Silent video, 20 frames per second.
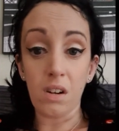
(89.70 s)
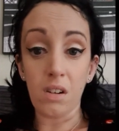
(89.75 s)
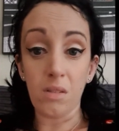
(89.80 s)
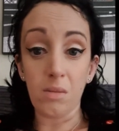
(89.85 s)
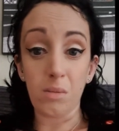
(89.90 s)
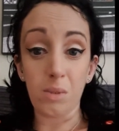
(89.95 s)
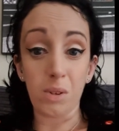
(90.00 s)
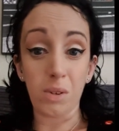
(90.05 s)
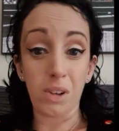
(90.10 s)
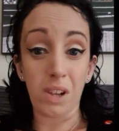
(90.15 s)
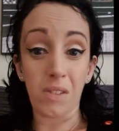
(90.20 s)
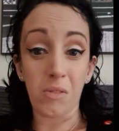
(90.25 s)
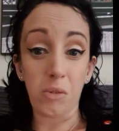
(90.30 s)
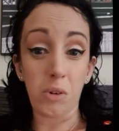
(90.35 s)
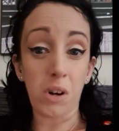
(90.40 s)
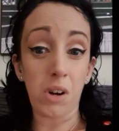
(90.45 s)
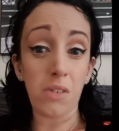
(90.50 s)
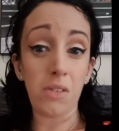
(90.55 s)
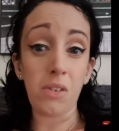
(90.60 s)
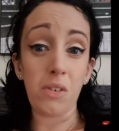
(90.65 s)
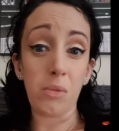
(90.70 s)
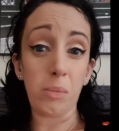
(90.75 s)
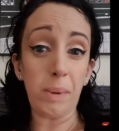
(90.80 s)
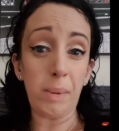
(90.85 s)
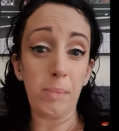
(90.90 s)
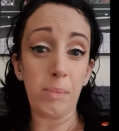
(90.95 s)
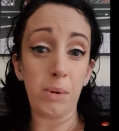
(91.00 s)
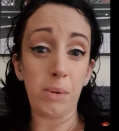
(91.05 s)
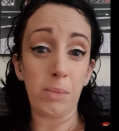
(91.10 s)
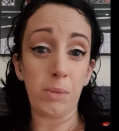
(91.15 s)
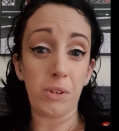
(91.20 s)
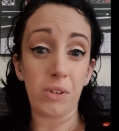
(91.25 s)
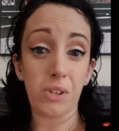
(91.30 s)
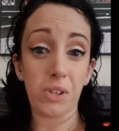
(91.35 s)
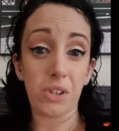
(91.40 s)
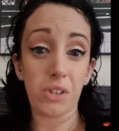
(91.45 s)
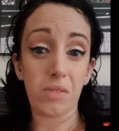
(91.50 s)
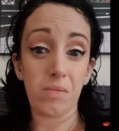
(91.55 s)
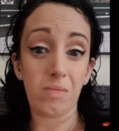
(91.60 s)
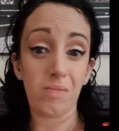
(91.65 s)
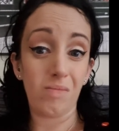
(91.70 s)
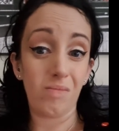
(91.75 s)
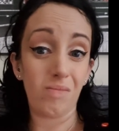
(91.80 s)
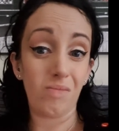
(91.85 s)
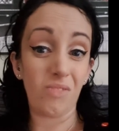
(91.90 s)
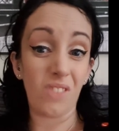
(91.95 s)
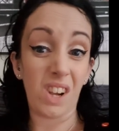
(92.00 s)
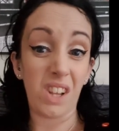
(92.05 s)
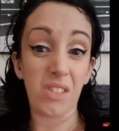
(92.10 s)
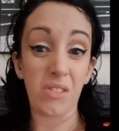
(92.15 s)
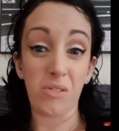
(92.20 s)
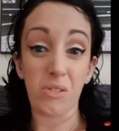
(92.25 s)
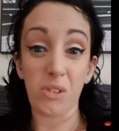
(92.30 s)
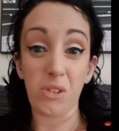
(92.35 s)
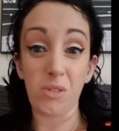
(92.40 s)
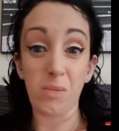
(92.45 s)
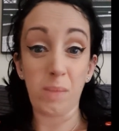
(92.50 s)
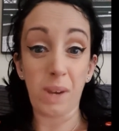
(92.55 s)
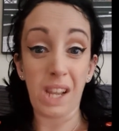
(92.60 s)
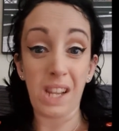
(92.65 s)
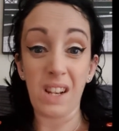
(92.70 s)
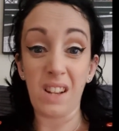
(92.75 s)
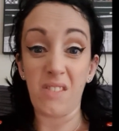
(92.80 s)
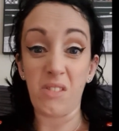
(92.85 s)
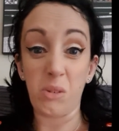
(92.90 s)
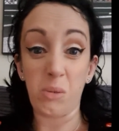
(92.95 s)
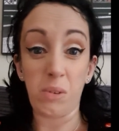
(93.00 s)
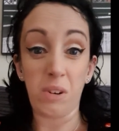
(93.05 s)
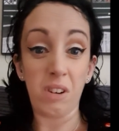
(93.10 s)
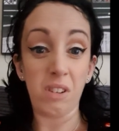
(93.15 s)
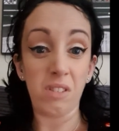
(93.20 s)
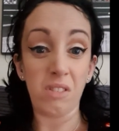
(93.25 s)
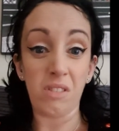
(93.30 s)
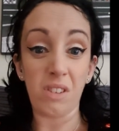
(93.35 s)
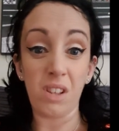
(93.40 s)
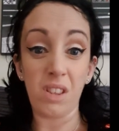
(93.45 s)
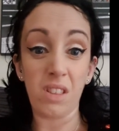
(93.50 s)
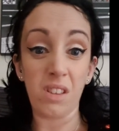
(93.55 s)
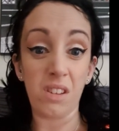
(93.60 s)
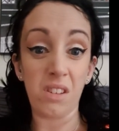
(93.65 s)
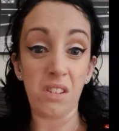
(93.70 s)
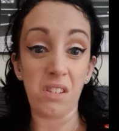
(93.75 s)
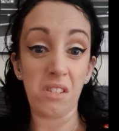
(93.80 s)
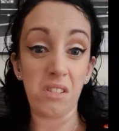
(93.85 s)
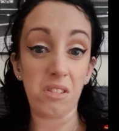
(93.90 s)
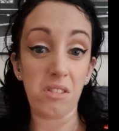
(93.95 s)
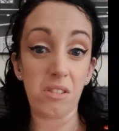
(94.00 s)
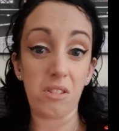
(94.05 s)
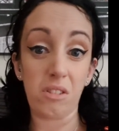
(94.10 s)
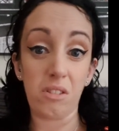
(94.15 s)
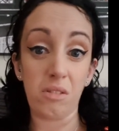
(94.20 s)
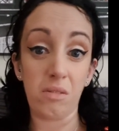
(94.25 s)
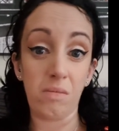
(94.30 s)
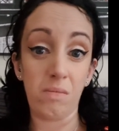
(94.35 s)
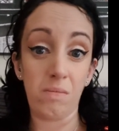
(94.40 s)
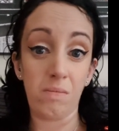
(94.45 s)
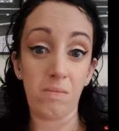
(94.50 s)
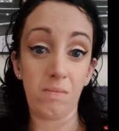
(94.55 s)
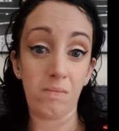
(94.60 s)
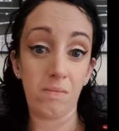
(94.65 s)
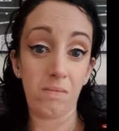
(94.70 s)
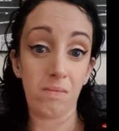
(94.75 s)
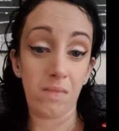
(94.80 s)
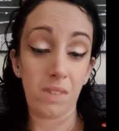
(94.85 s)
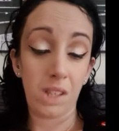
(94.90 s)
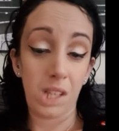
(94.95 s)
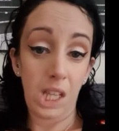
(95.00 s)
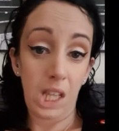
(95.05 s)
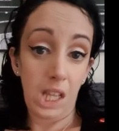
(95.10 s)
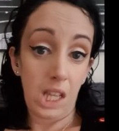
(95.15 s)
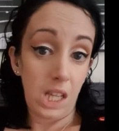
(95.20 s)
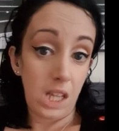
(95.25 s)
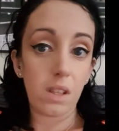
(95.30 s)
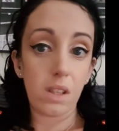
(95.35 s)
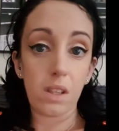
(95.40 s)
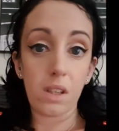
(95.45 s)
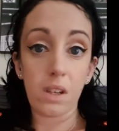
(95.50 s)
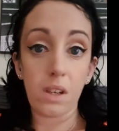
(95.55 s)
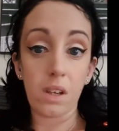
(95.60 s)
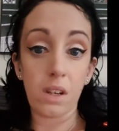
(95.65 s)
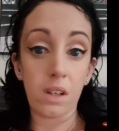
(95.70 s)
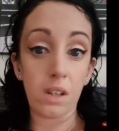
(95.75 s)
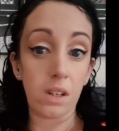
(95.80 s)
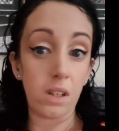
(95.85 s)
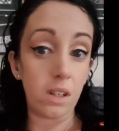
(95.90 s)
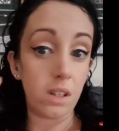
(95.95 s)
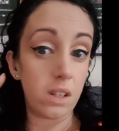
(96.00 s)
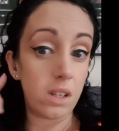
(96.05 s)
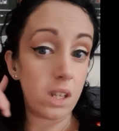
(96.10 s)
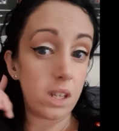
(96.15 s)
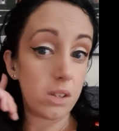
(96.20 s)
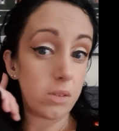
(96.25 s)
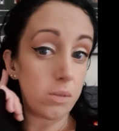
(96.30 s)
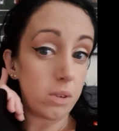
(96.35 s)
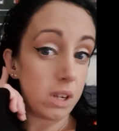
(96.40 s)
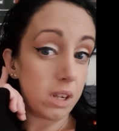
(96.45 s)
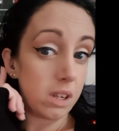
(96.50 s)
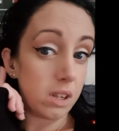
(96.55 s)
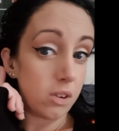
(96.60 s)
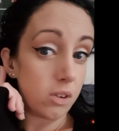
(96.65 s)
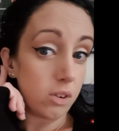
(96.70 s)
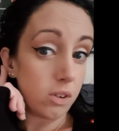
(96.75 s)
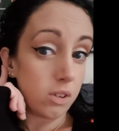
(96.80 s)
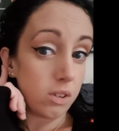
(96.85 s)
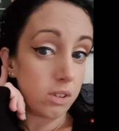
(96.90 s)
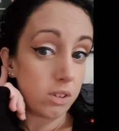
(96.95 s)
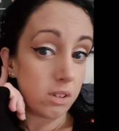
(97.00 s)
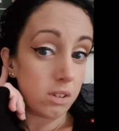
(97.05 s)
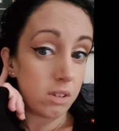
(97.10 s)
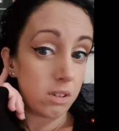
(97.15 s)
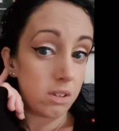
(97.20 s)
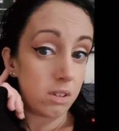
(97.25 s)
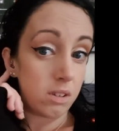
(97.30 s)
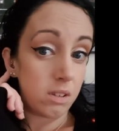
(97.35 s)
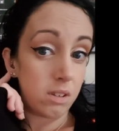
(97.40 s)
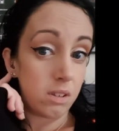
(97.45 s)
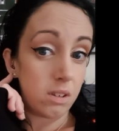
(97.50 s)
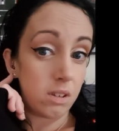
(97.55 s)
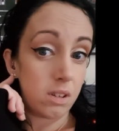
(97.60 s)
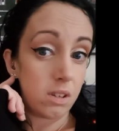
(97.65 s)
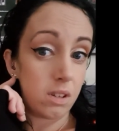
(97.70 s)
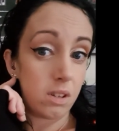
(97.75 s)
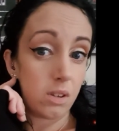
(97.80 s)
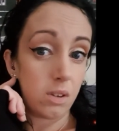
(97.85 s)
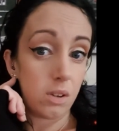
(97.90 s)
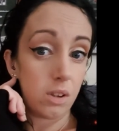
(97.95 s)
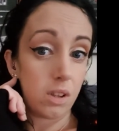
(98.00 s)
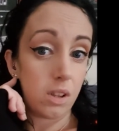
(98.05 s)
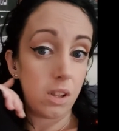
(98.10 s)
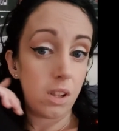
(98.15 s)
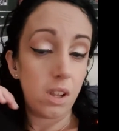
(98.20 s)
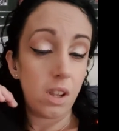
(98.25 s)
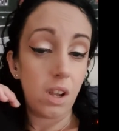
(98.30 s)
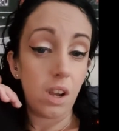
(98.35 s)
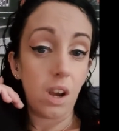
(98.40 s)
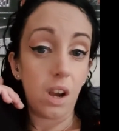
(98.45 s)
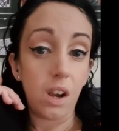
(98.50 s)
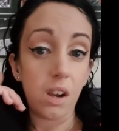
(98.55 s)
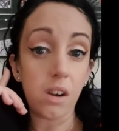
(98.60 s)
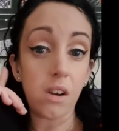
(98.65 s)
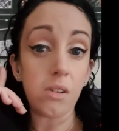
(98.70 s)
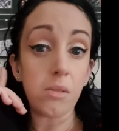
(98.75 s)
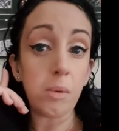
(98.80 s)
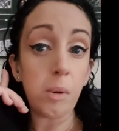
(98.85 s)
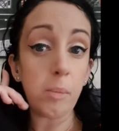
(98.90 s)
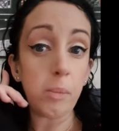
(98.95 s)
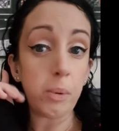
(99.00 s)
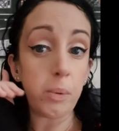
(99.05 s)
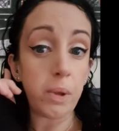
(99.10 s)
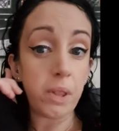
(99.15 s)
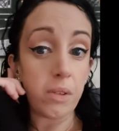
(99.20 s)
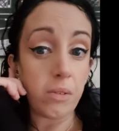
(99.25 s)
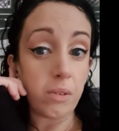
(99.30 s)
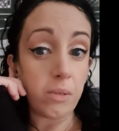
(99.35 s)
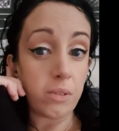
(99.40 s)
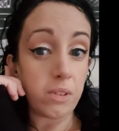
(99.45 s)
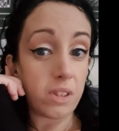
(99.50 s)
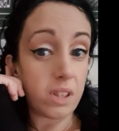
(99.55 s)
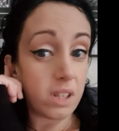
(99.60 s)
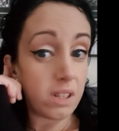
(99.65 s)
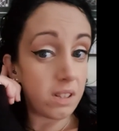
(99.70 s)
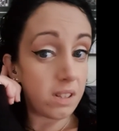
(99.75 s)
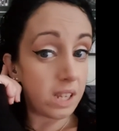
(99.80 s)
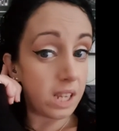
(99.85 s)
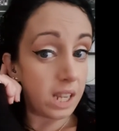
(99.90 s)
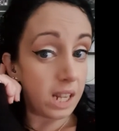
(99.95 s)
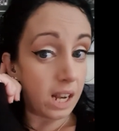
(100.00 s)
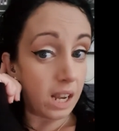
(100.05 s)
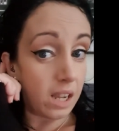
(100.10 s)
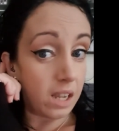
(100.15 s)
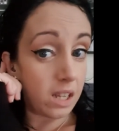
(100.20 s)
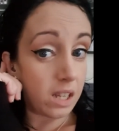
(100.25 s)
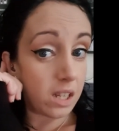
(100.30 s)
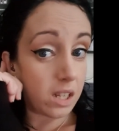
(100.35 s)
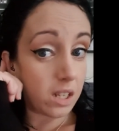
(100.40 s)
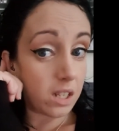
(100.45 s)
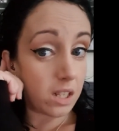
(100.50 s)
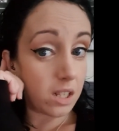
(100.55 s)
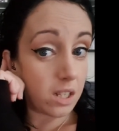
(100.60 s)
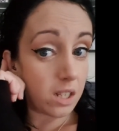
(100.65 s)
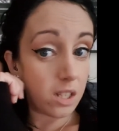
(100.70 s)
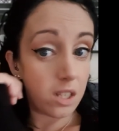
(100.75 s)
So again, can't really remember much either of those pain level wise or anything. So next one I got done, I can't remember whether it was this helix